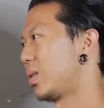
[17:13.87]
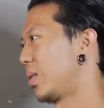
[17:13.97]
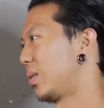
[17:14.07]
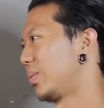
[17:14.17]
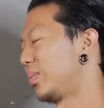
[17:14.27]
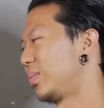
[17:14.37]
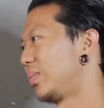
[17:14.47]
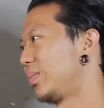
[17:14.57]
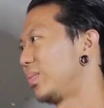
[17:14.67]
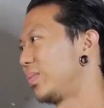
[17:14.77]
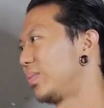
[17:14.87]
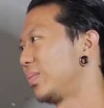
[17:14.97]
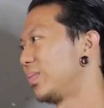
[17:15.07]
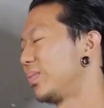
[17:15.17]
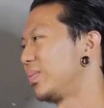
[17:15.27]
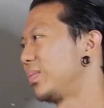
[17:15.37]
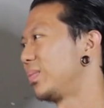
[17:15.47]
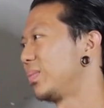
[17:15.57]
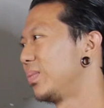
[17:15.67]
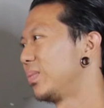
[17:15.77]

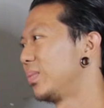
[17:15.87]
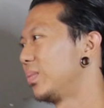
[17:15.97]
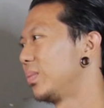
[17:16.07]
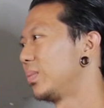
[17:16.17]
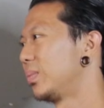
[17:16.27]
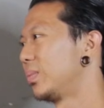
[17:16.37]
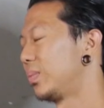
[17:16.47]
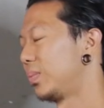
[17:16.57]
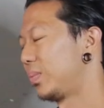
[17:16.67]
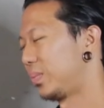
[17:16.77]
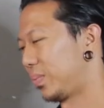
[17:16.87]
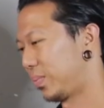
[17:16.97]
The person shown says nothing.